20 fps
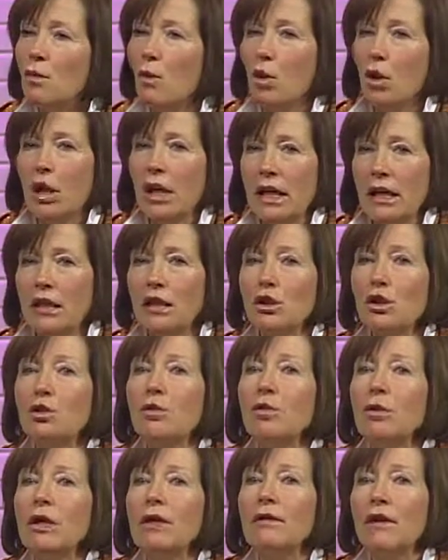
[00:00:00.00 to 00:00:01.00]
more and
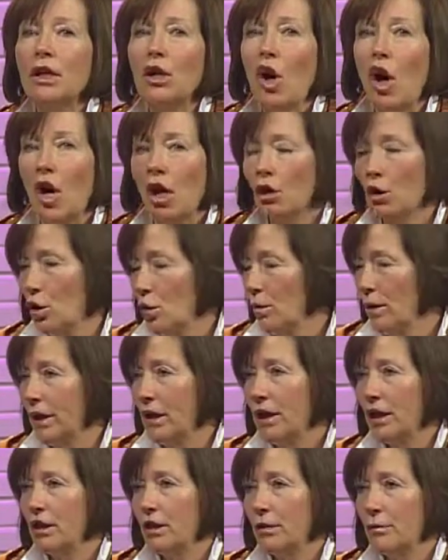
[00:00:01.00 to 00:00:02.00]
interweaving all
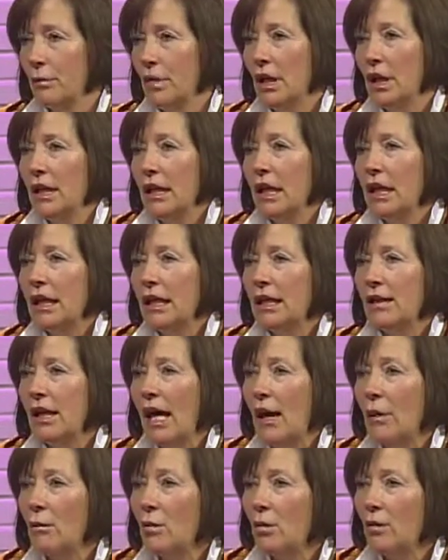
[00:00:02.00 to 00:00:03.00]
curriculum in
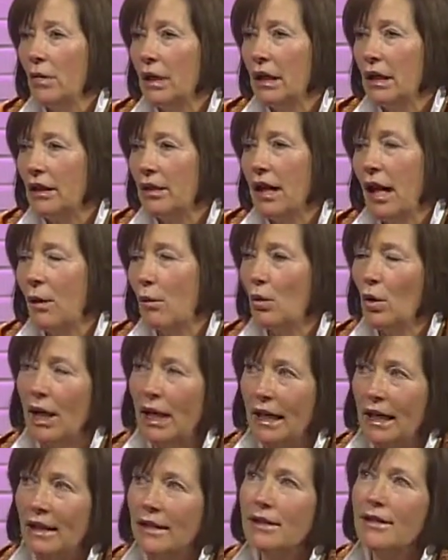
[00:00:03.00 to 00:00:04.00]
that in that
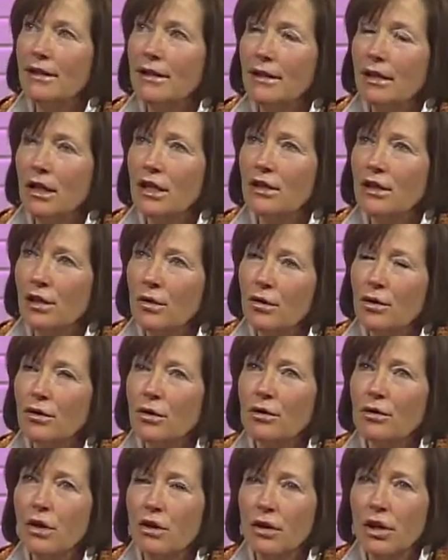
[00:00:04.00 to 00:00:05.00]
way. So, those
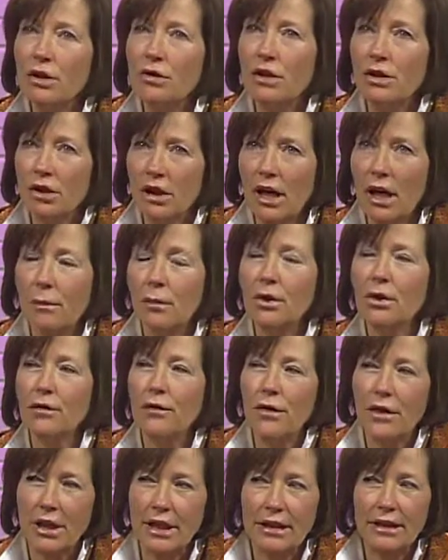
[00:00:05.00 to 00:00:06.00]
are there's a couple of
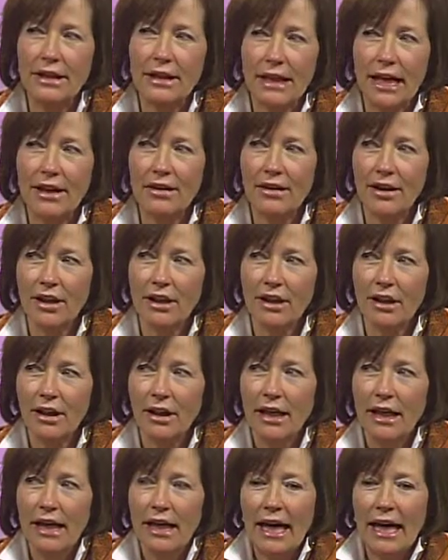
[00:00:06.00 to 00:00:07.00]
things that I think mm
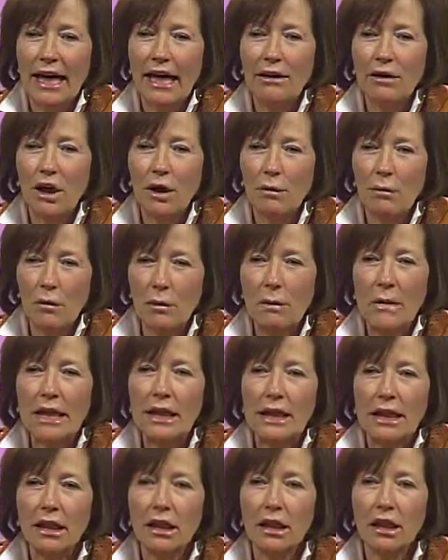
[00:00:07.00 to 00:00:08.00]
-hmm. Uh,
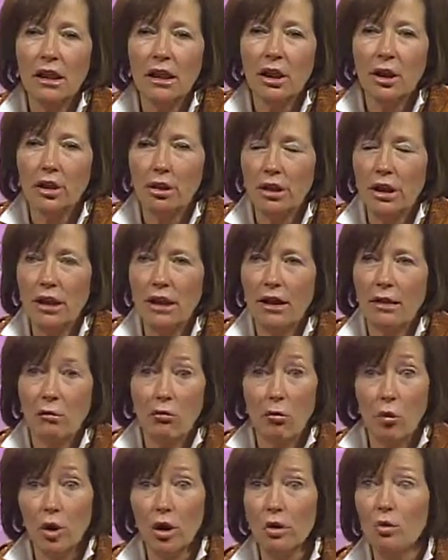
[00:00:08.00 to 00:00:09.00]
making learning
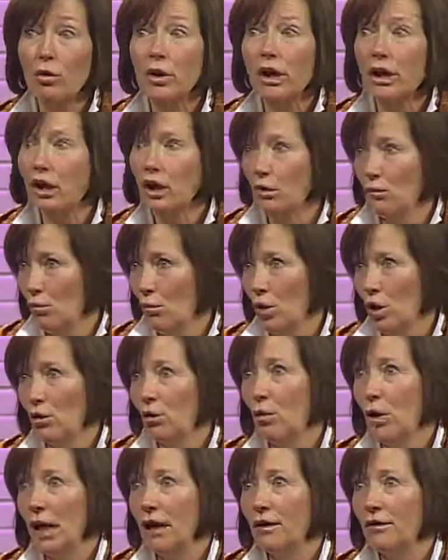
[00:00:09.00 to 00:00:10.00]
more real, more
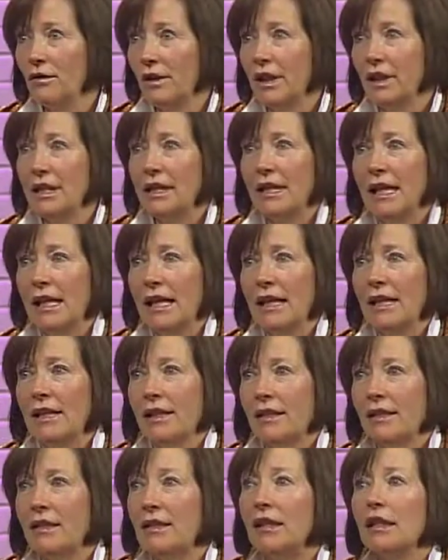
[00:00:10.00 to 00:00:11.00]
relevant,
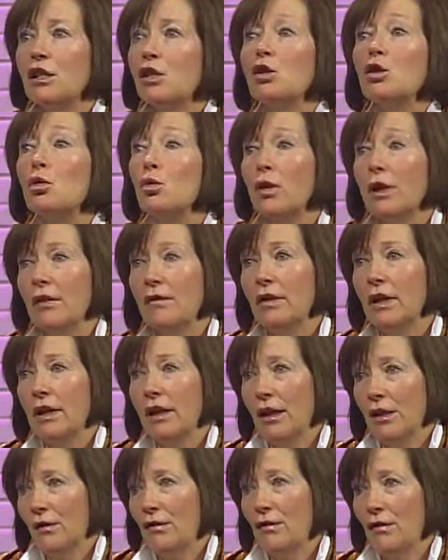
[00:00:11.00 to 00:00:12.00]
and the interweaving
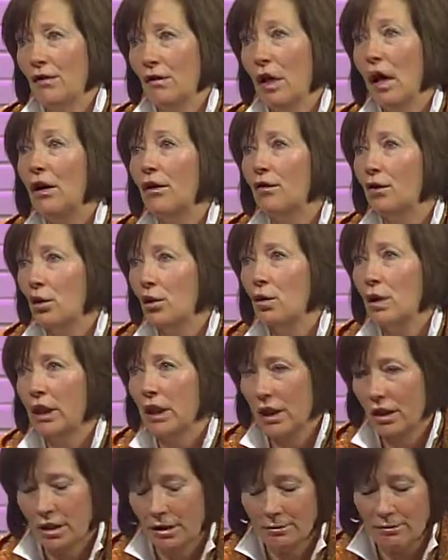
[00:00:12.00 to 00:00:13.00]
of, of
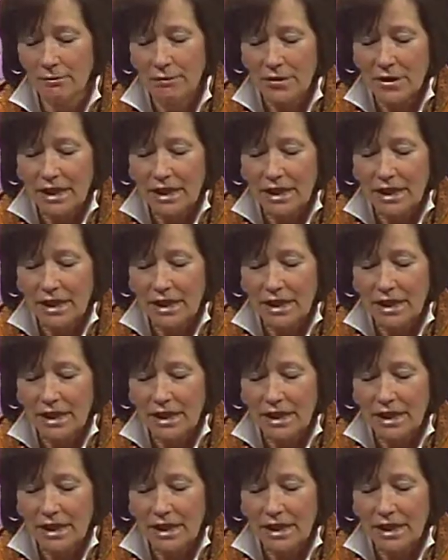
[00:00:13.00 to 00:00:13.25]
curriculum.